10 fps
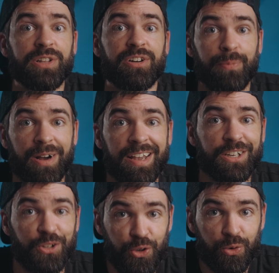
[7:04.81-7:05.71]
they're buying
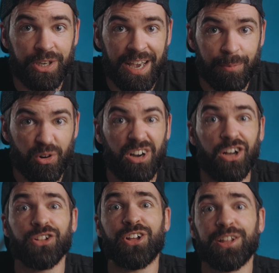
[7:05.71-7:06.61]
a new camera,
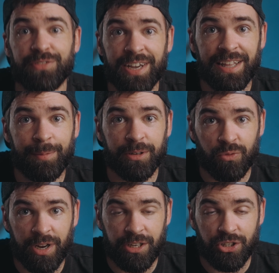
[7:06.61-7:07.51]
a lot of dynamic
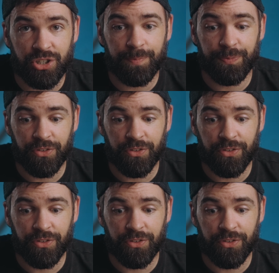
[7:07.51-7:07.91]
range.